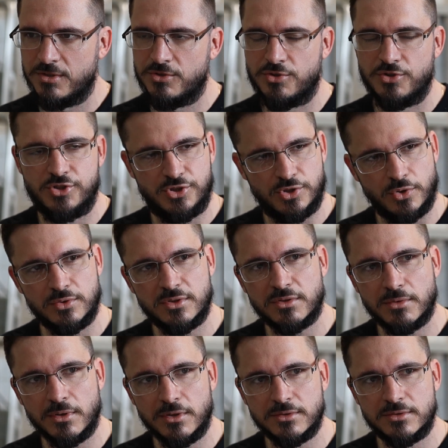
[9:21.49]
to show the
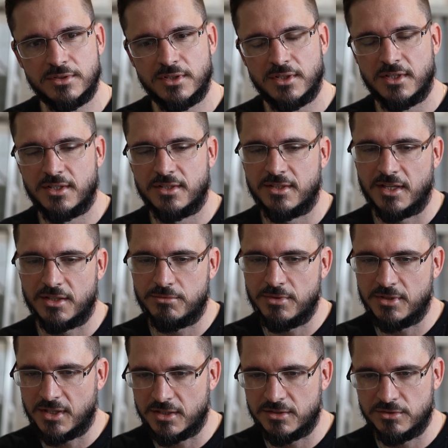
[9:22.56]
world that
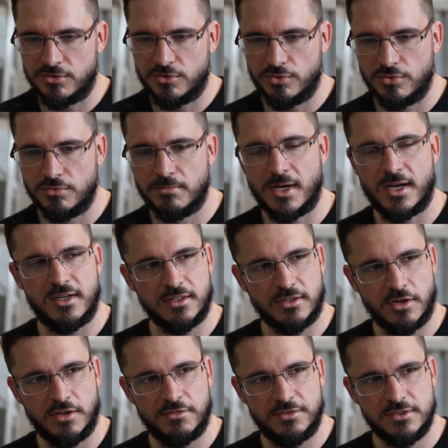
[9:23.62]
we can do better
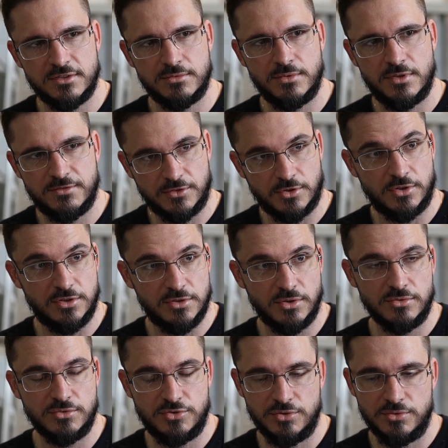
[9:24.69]
coffees with
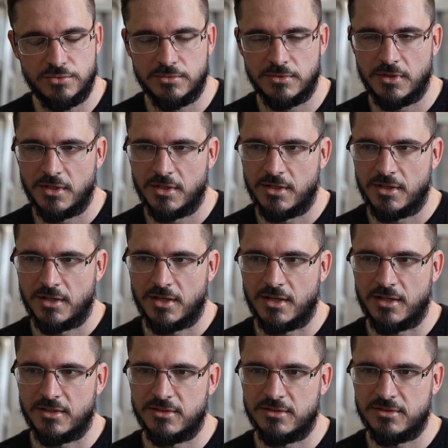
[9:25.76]
conilon too,
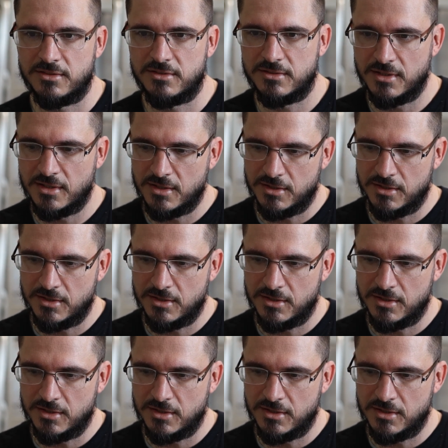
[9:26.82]
and